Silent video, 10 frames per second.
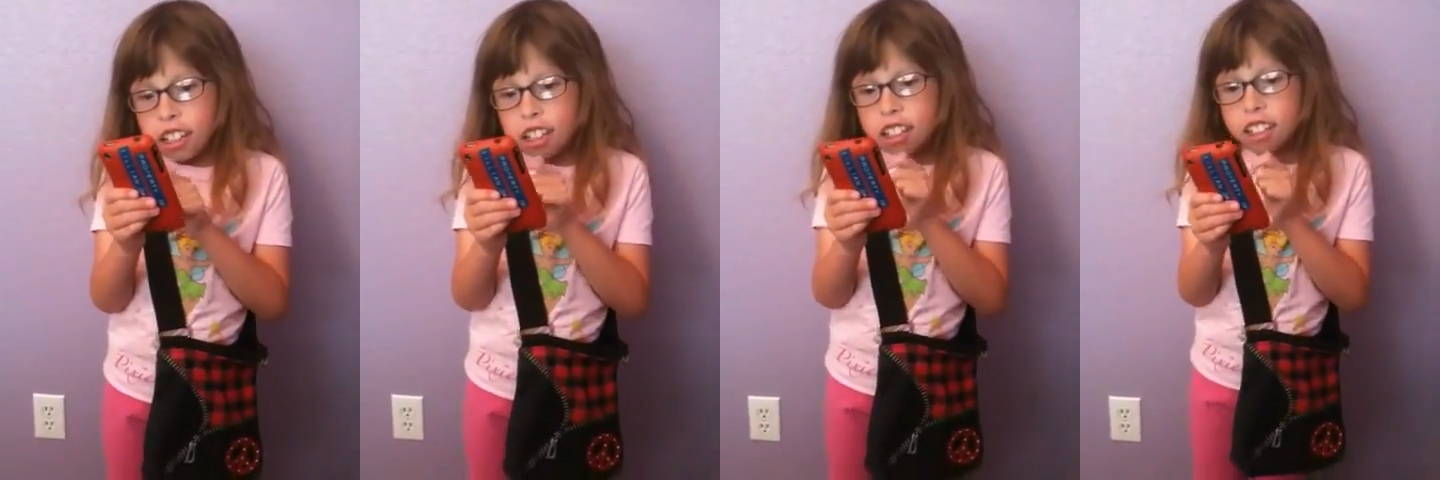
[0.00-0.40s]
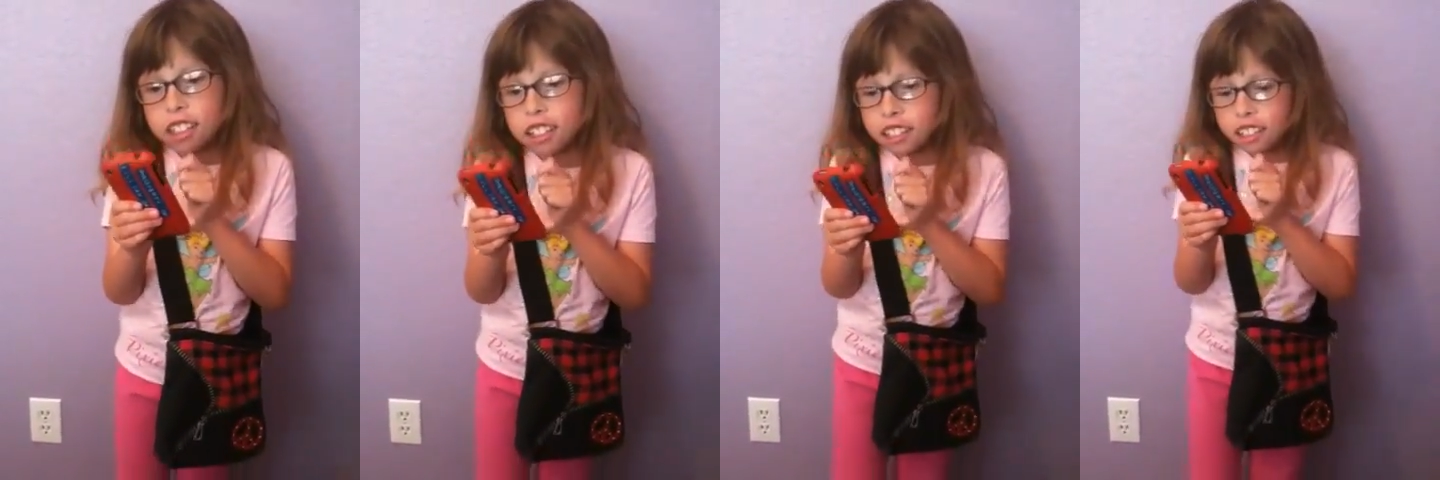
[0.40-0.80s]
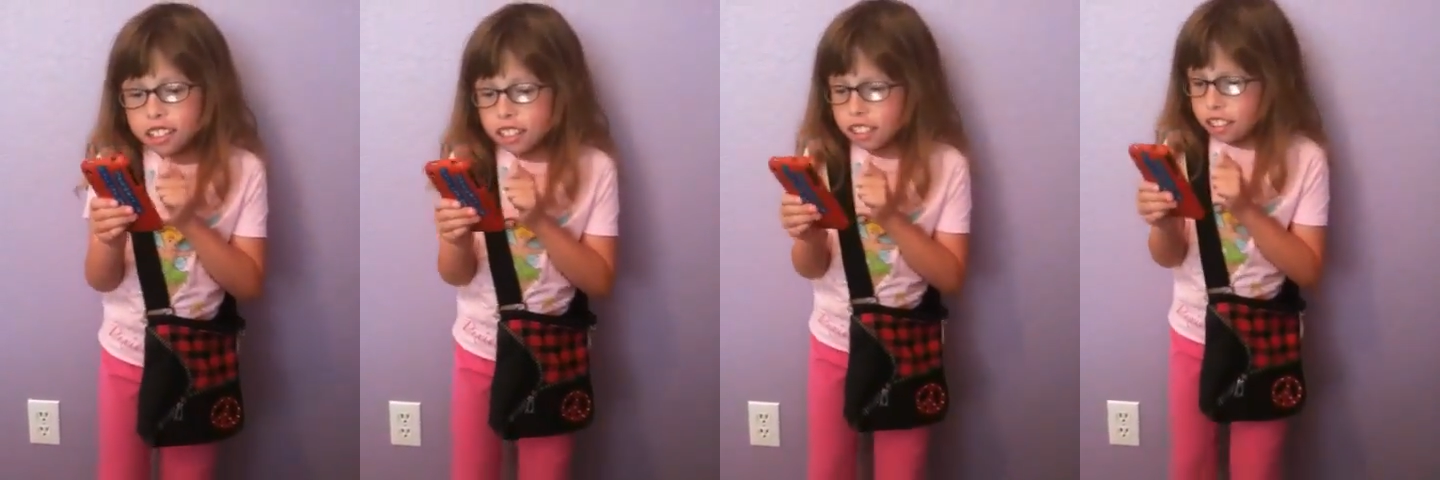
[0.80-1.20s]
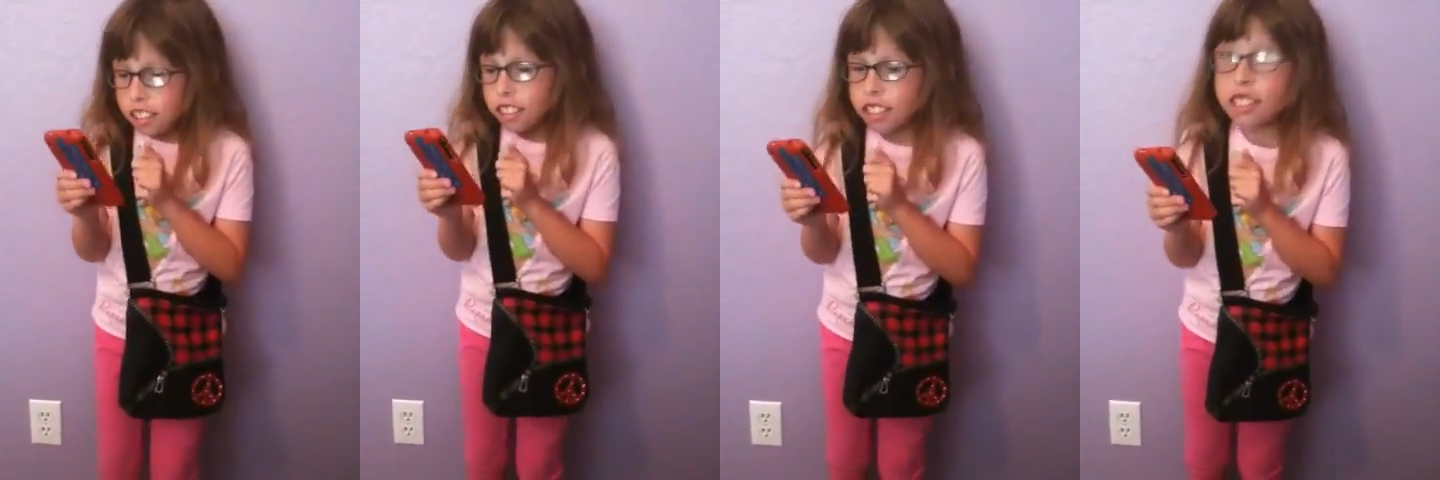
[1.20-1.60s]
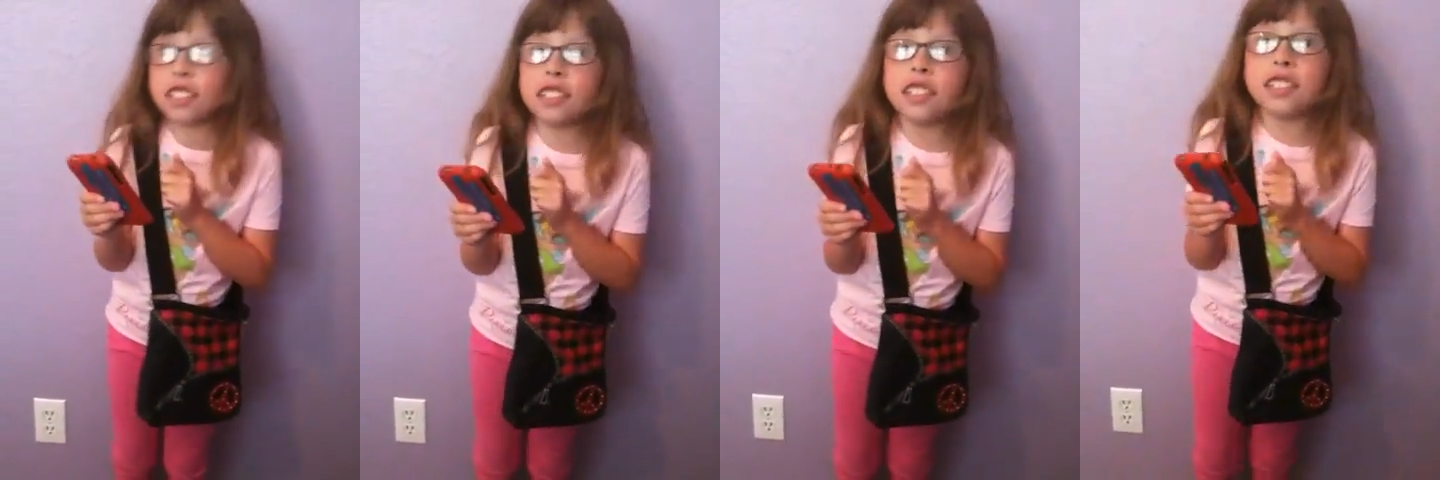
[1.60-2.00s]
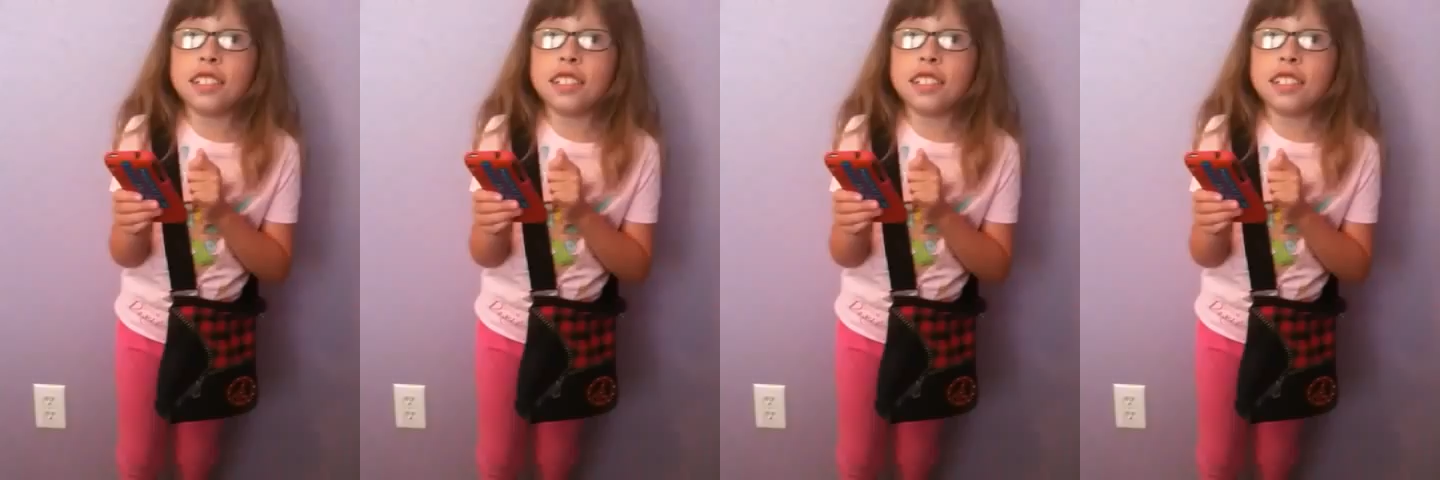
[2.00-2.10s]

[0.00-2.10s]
It's cold out here. Okay.